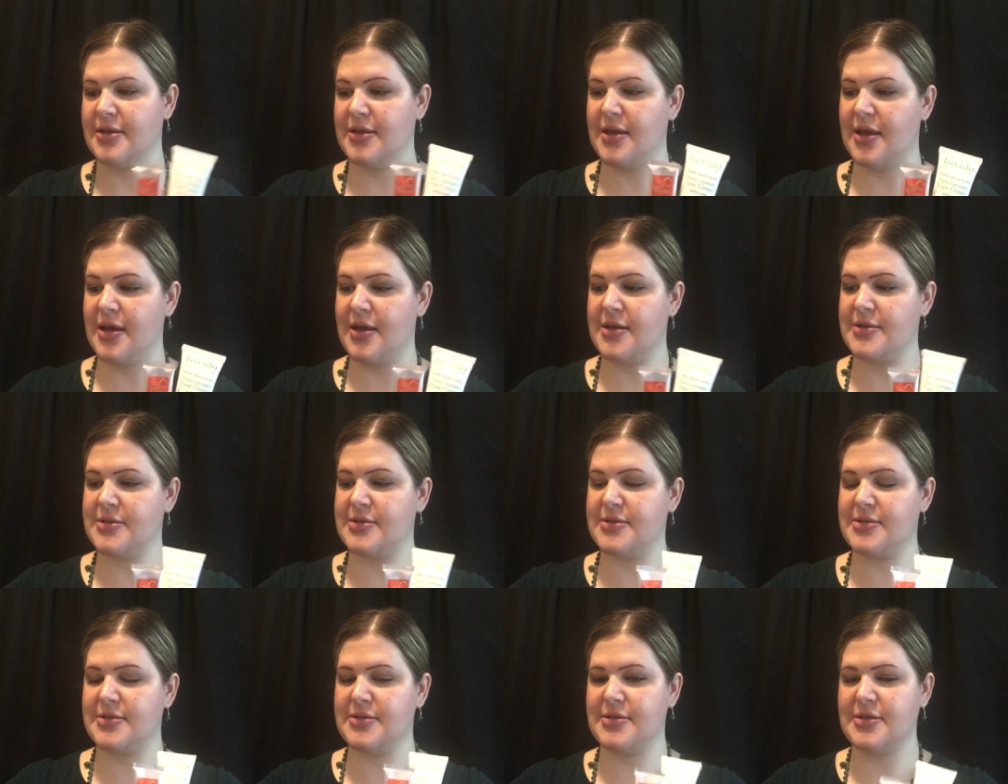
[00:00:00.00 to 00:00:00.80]

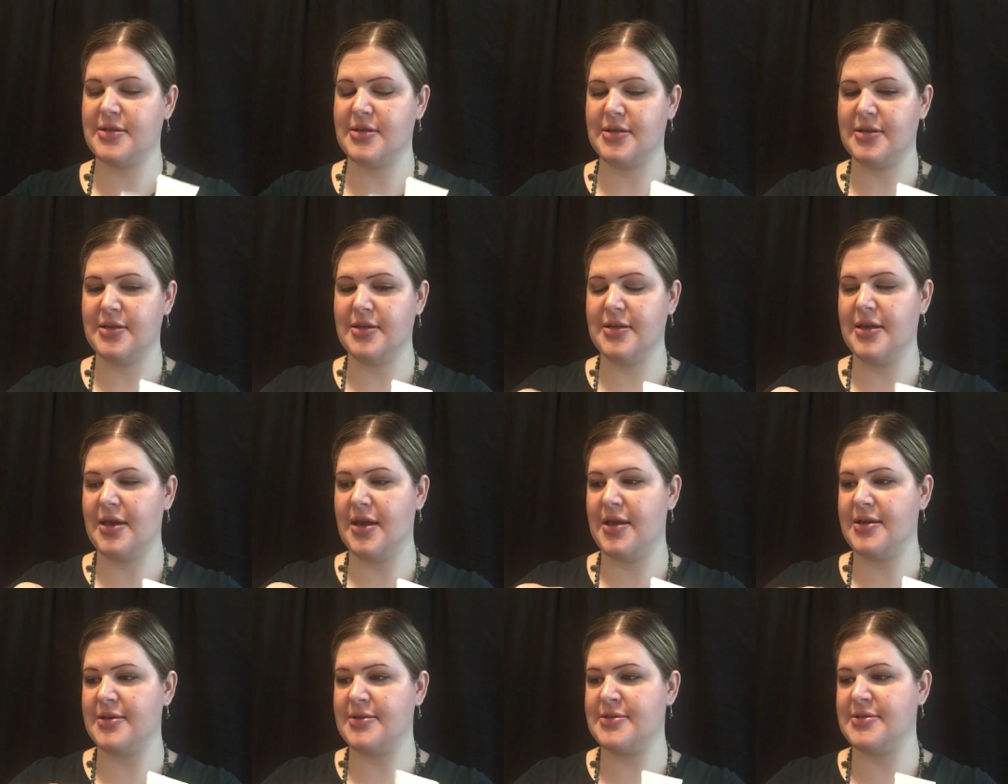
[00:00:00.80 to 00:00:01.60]
yes,
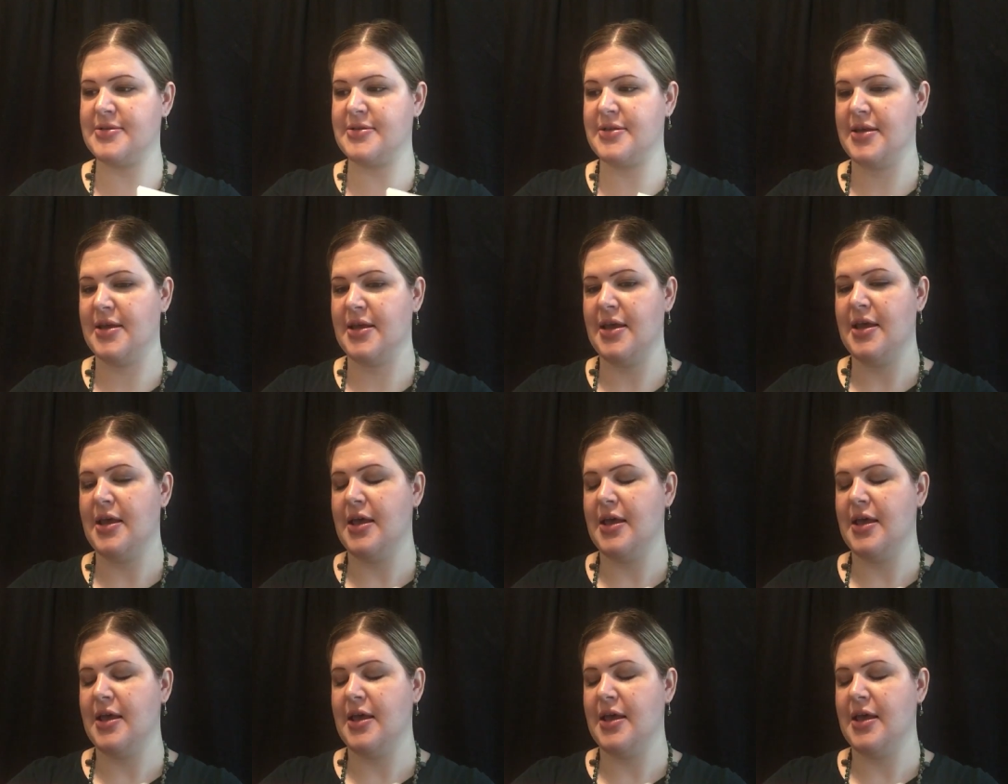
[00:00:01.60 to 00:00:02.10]
yes.